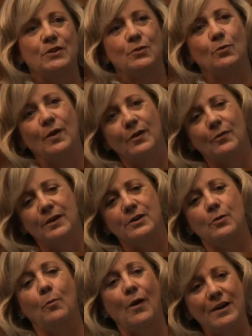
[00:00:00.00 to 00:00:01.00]
when you
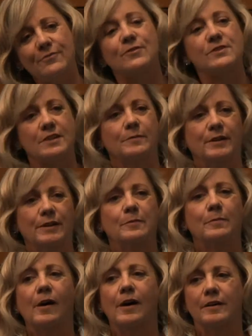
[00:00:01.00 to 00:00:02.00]
wait for somebody to
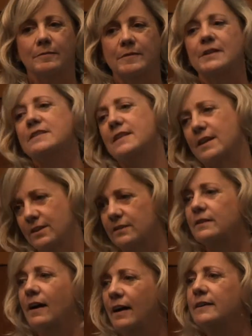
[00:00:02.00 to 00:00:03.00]
hit bottom is they
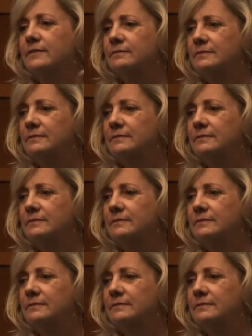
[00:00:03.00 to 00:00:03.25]
could die.